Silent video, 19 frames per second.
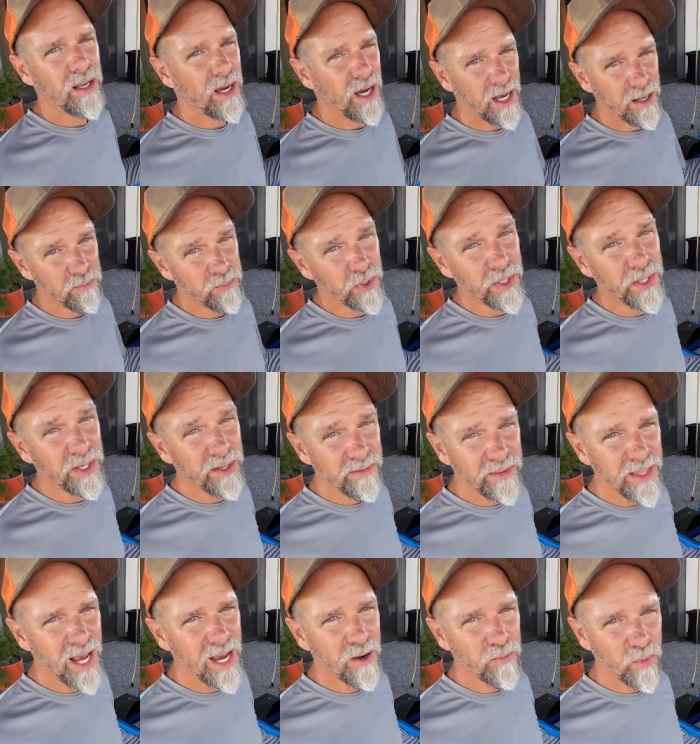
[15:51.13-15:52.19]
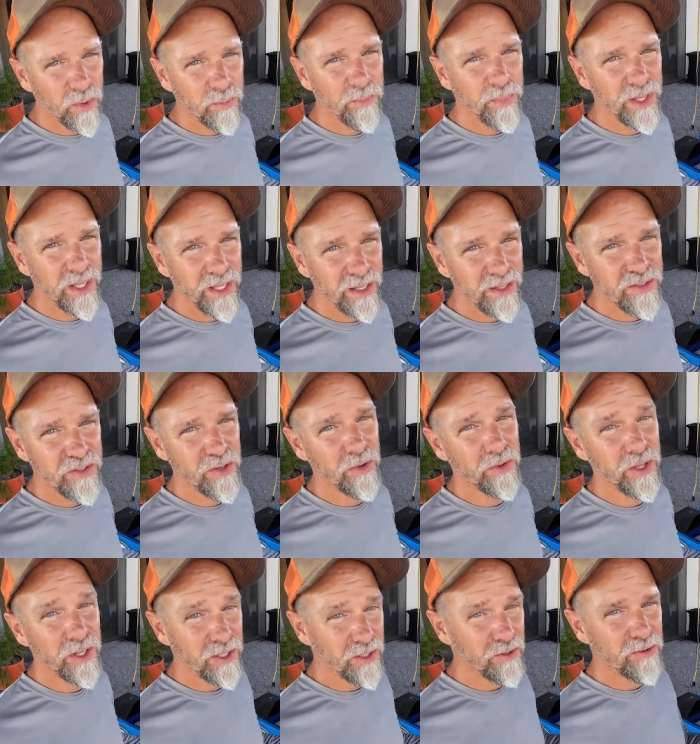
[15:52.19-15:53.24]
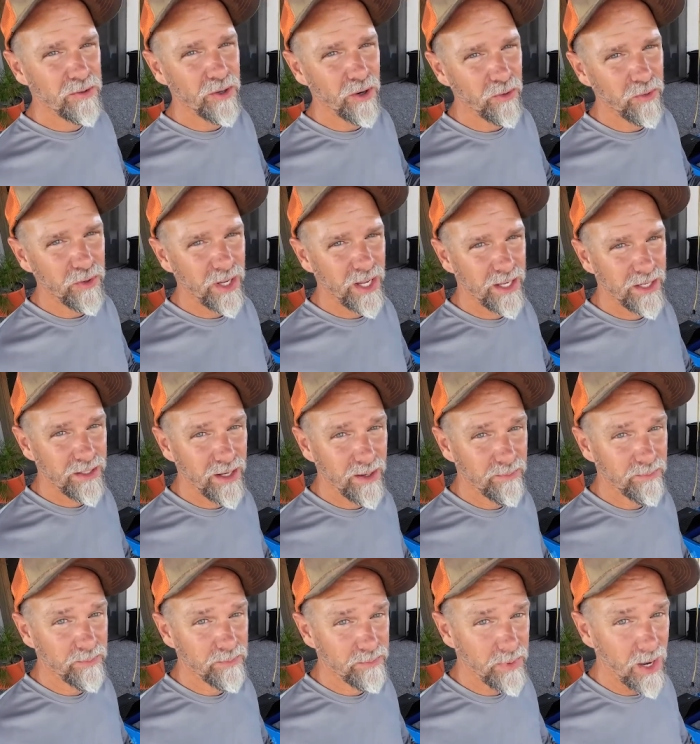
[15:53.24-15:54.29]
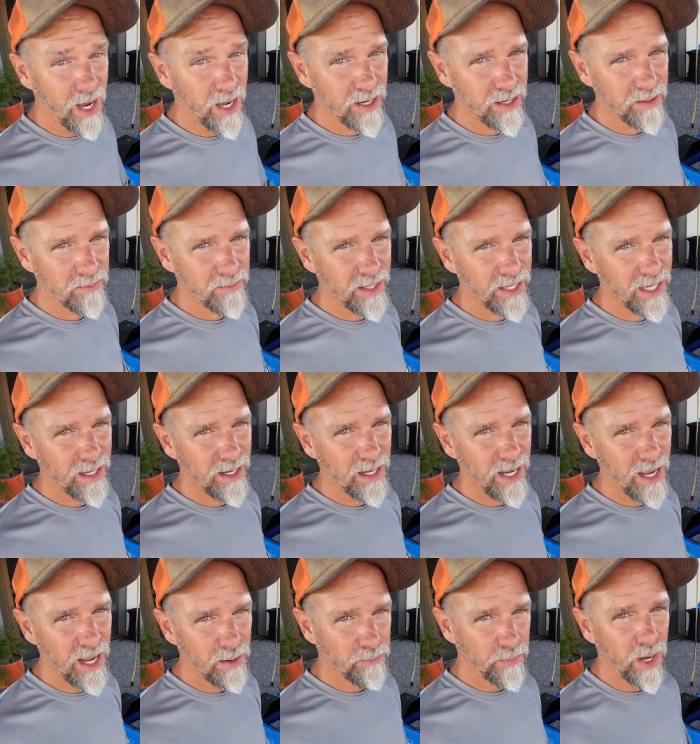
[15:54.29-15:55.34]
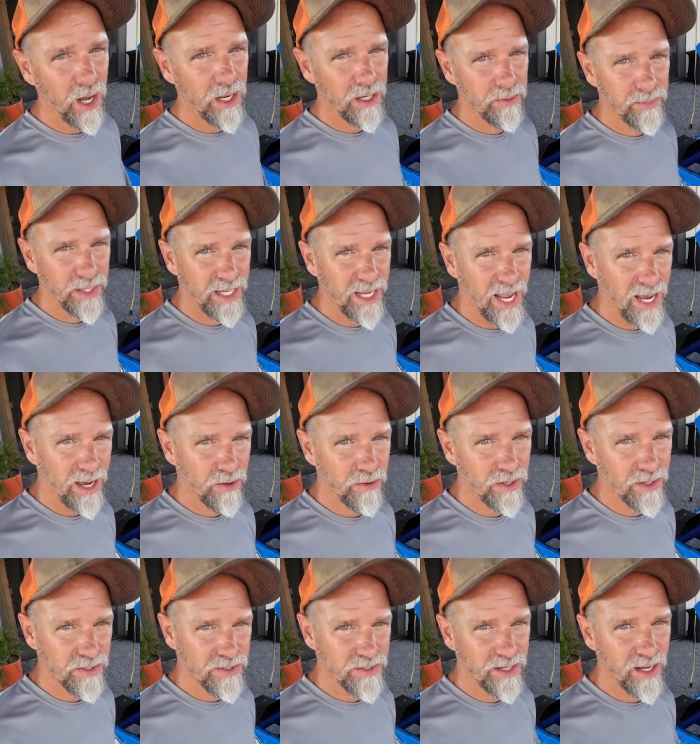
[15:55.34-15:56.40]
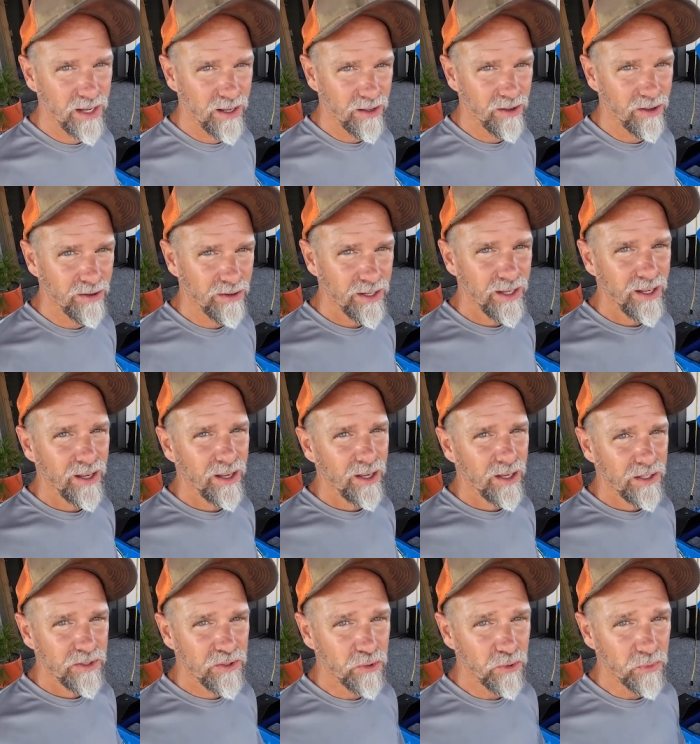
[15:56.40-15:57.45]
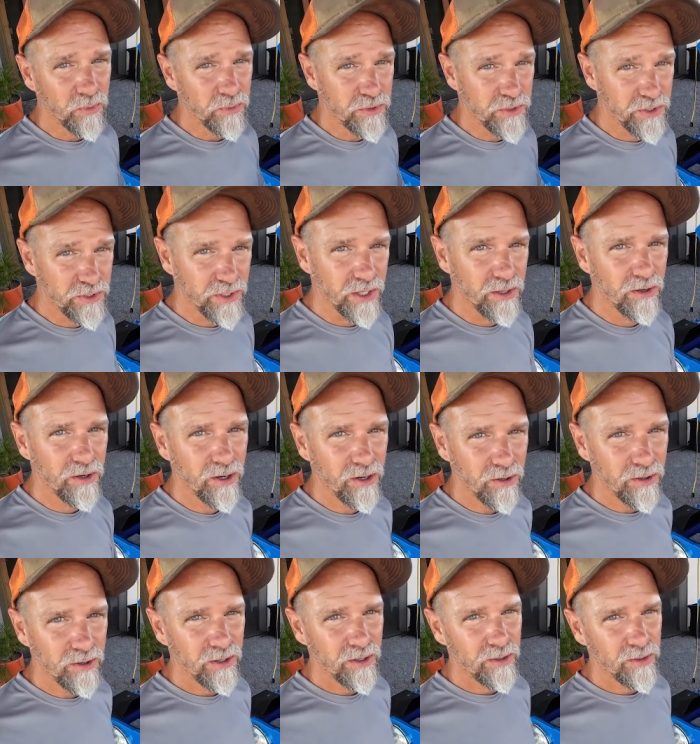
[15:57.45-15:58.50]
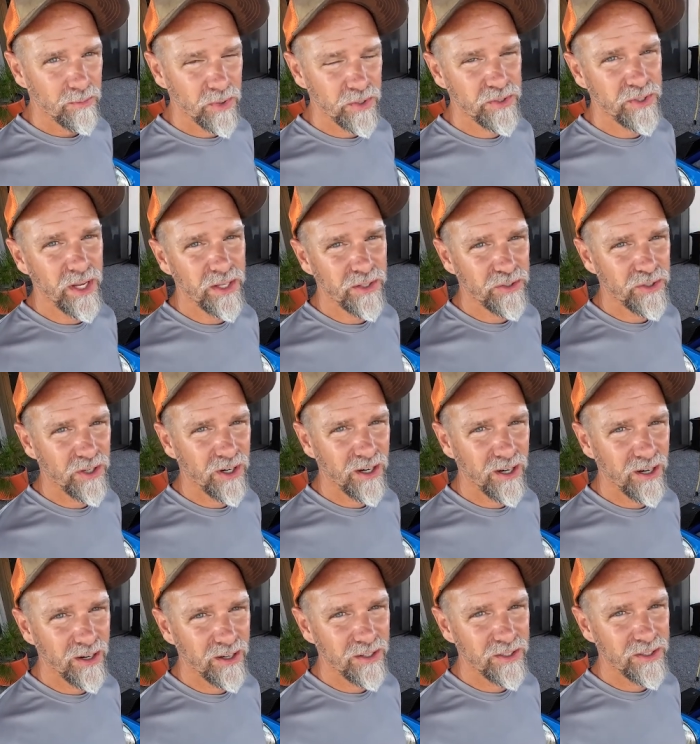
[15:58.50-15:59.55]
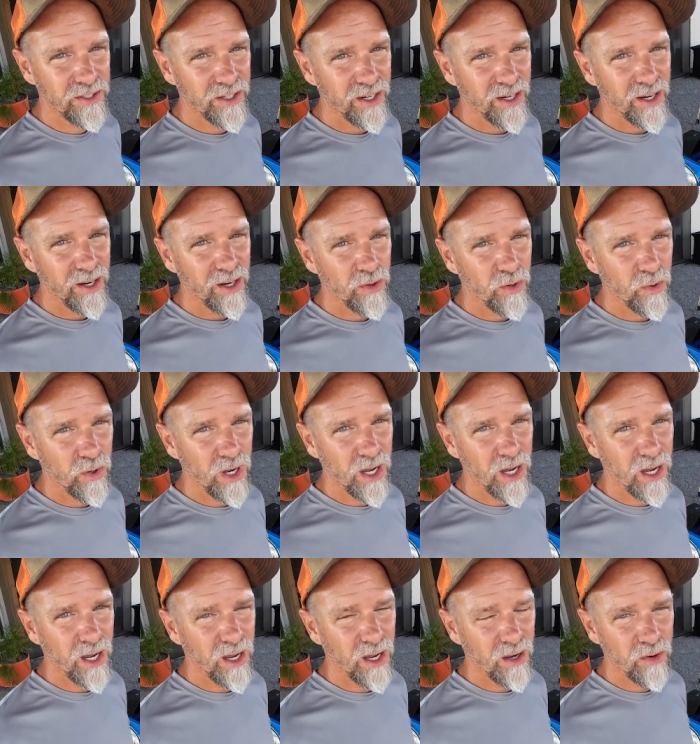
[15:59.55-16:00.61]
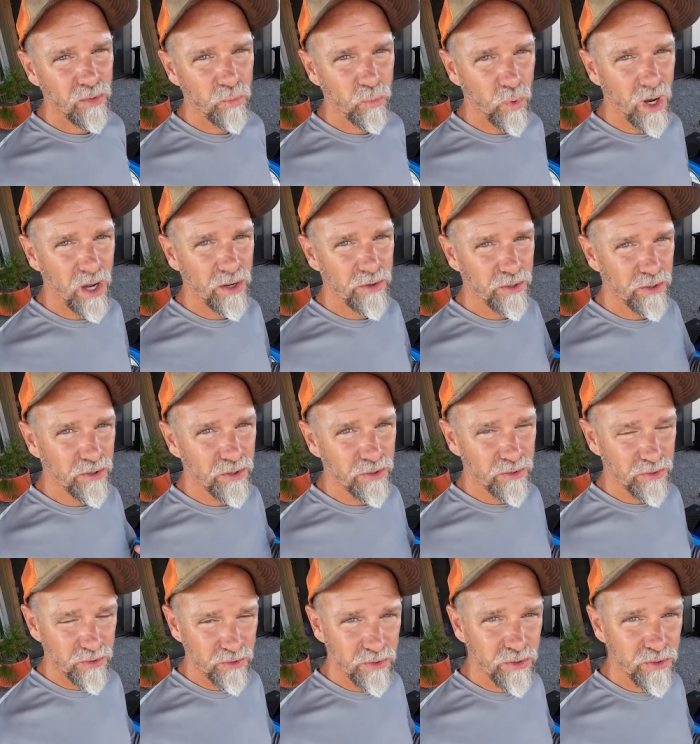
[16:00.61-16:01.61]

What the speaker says: I believe that would be so that you don't end up bottoming out a cell to 0% charge while you're